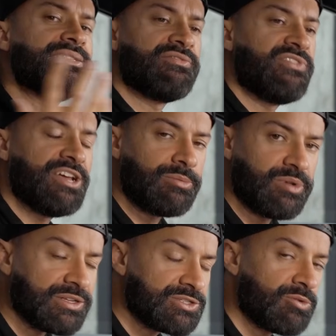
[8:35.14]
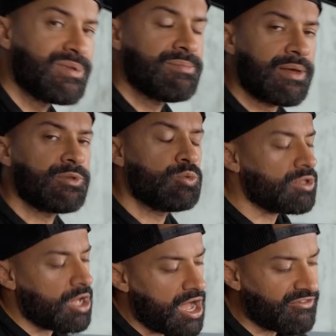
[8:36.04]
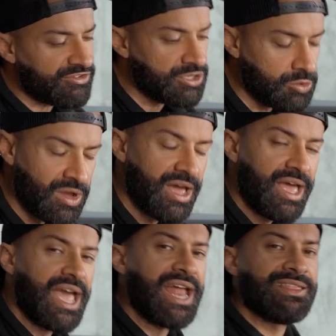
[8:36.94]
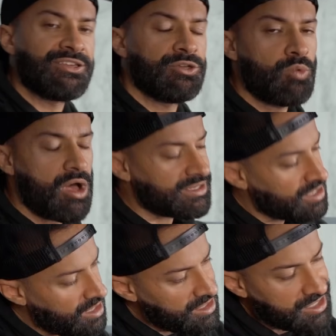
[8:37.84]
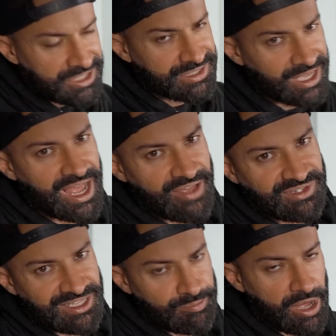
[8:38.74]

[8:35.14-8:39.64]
it's available. So BMW will offer you anything you want. You just gotta have deep